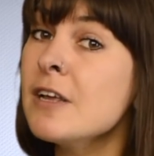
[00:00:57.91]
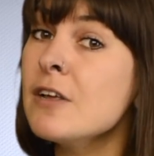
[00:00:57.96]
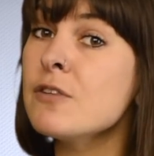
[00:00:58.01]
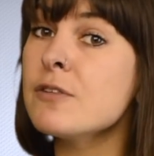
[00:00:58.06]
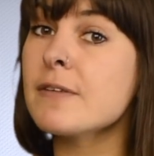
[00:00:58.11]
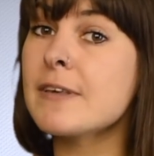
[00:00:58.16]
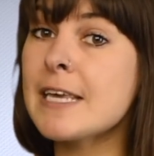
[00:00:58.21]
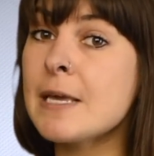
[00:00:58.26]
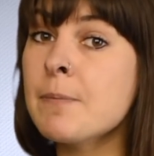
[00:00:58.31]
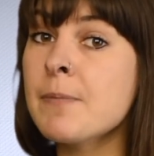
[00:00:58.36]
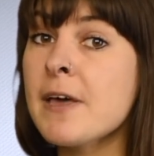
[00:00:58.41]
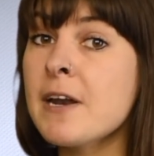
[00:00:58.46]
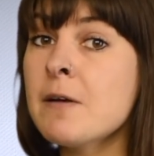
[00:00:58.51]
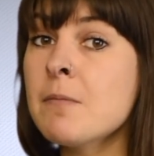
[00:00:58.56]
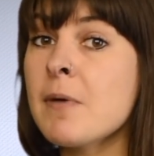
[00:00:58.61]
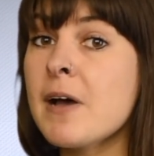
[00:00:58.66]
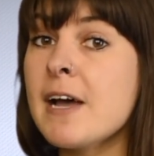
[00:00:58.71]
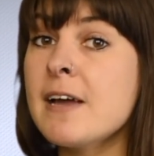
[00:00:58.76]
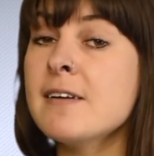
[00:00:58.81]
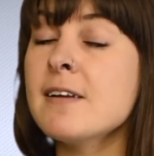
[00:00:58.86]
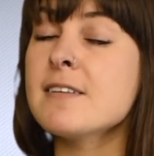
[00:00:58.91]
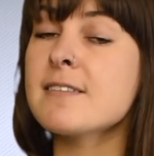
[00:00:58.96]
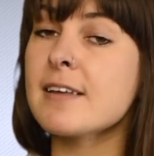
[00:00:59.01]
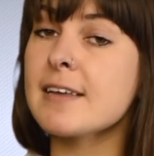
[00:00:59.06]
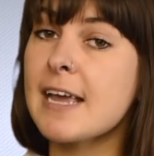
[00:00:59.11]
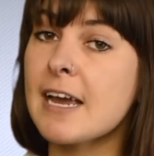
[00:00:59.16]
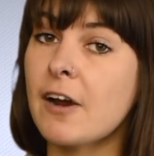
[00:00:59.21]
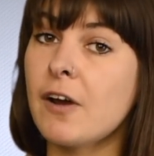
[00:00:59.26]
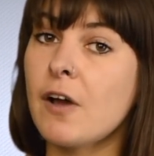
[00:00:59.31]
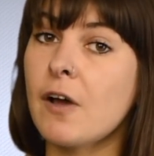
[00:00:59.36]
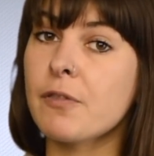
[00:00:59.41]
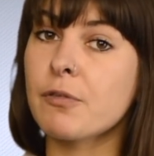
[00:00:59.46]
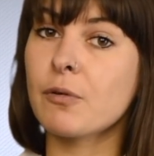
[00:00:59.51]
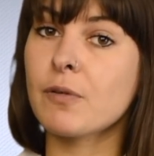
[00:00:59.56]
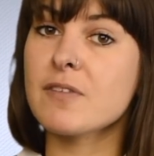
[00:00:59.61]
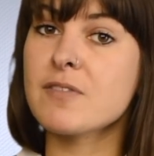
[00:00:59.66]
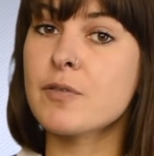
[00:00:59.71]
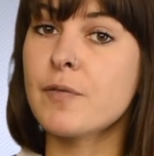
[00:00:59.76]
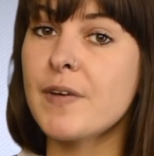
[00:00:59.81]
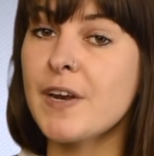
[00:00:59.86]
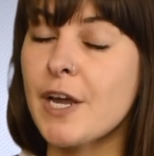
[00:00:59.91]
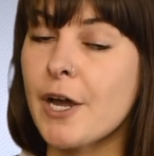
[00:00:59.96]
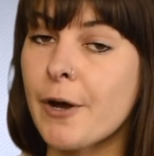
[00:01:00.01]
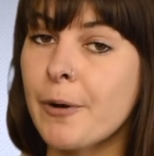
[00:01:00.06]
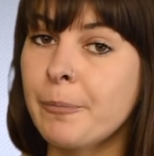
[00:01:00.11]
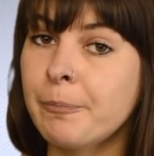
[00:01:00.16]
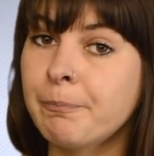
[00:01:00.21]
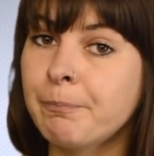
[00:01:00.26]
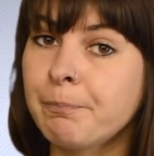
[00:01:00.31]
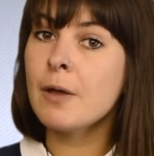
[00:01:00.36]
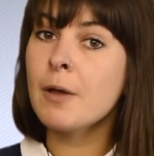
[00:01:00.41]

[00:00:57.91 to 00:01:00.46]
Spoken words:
so keep that in mind as I carry on through this video.